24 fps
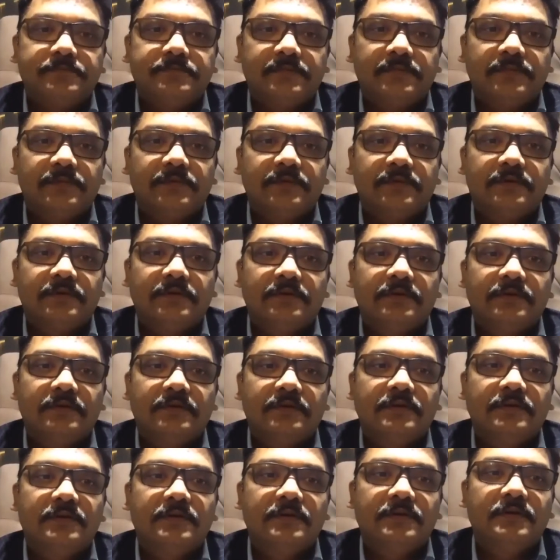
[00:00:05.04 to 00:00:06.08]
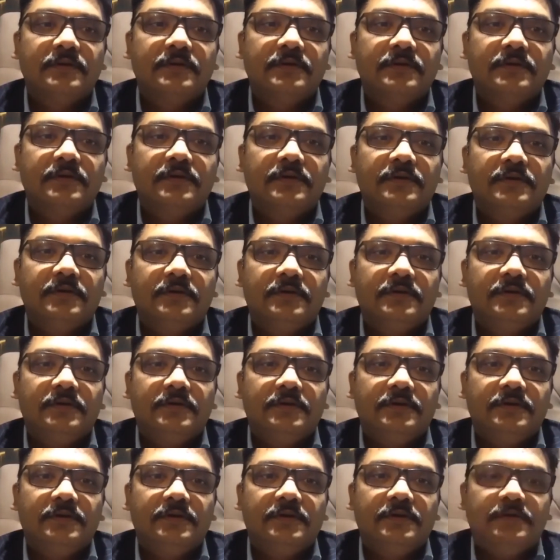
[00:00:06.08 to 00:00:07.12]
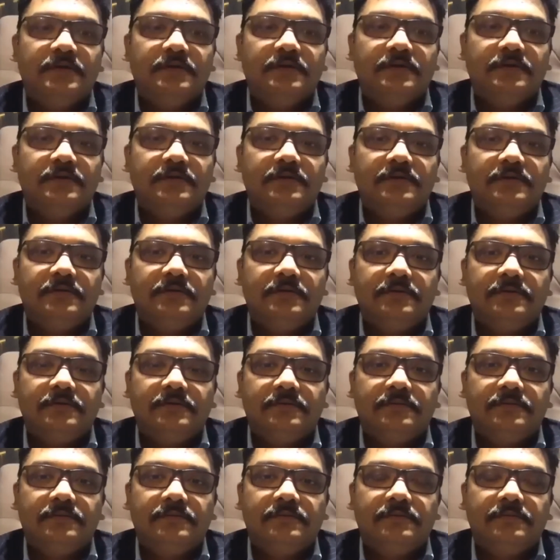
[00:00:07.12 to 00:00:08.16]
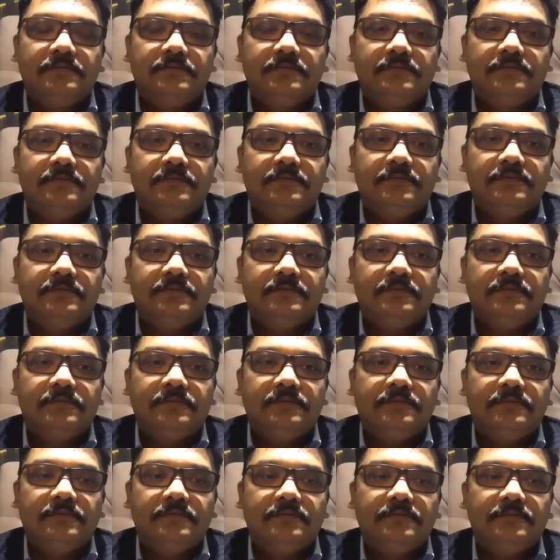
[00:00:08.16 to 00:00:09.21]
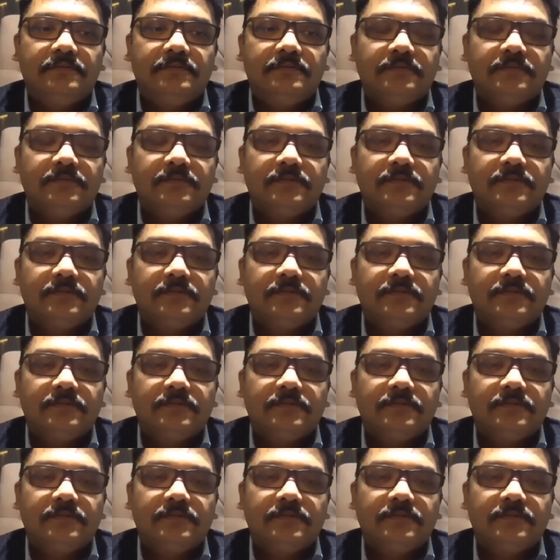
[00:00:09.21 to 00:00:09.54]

[no speech]